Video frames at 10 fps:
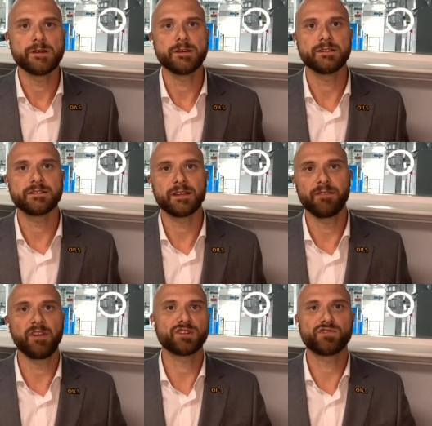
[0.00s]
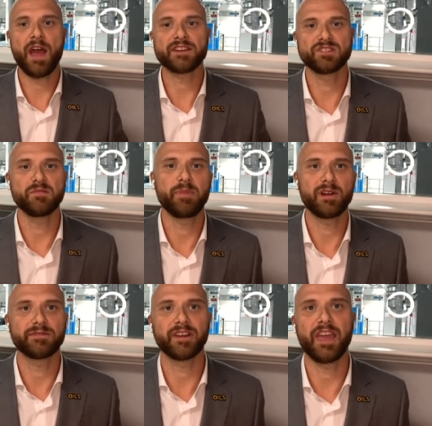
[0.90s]
is in the extraction and
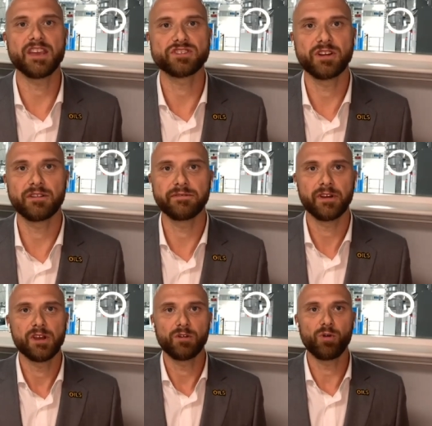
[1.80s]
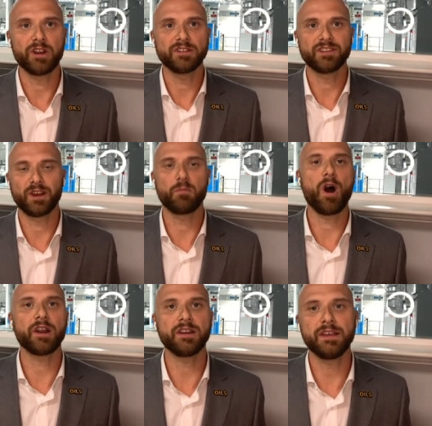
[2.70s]
purification of what is a
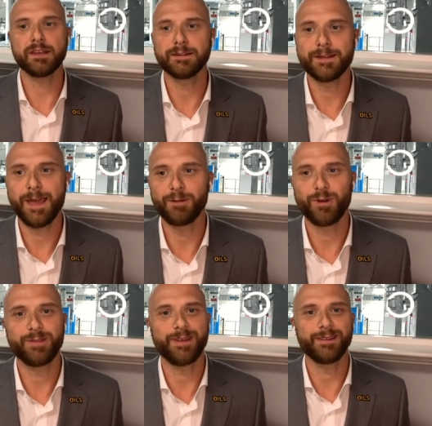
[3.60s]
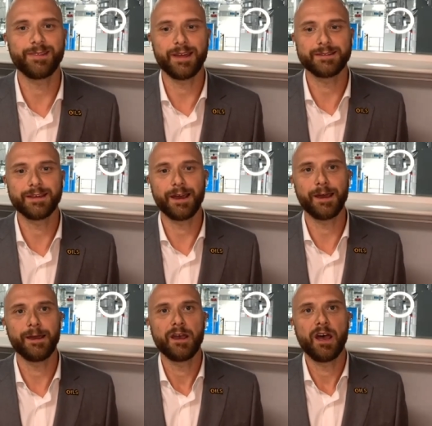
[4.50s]
commodity, and and we think that. Uh,
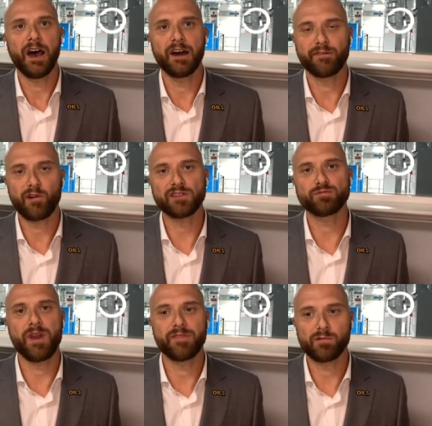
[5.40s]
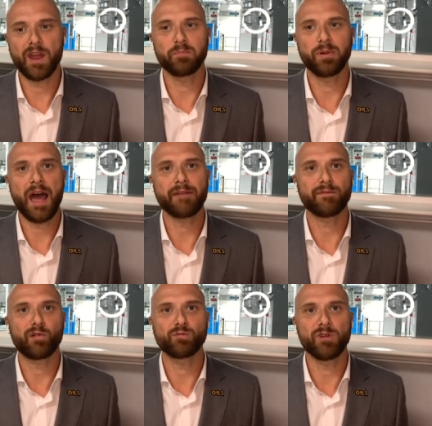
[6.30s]
uh, for us, we have the right
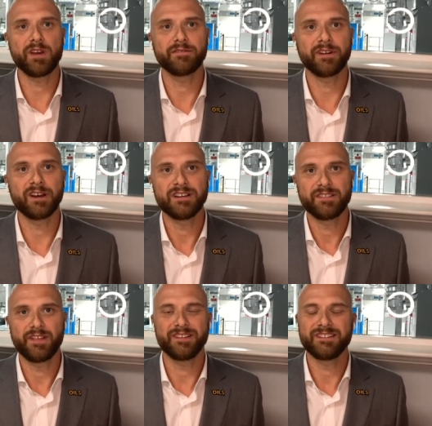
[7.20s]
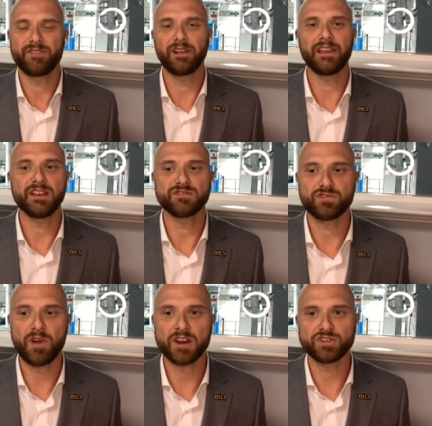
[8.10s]
platform. We have the lean
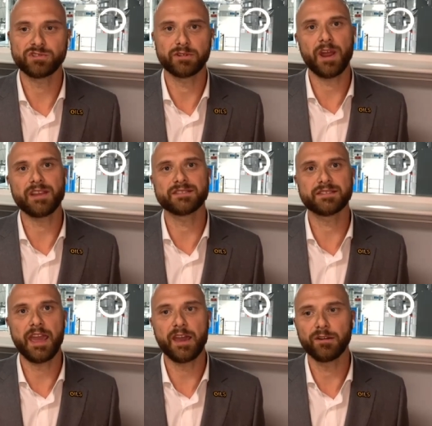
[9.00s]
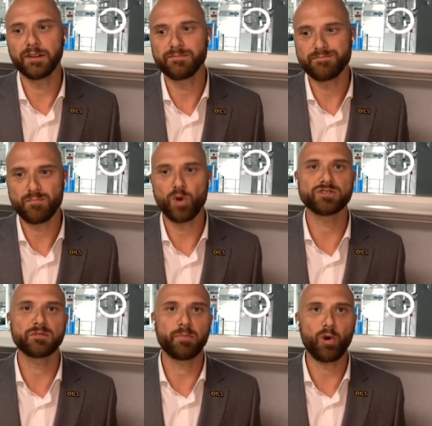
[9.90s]
structure, the right scale, and
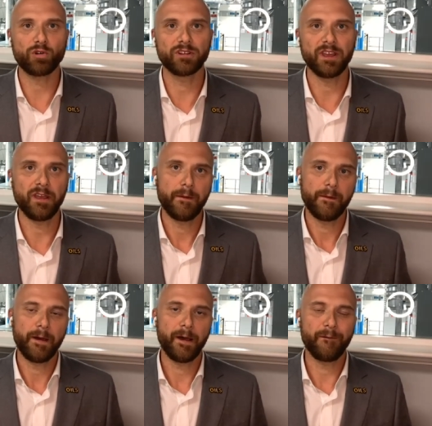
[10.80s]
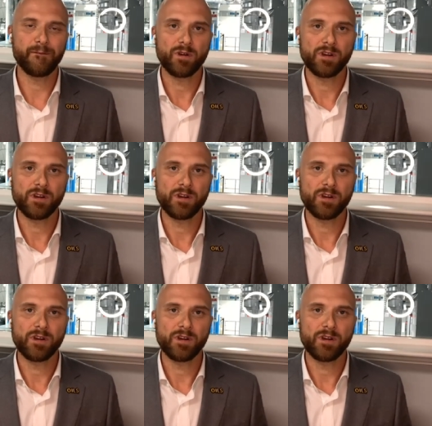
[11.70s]
most importantly, uh,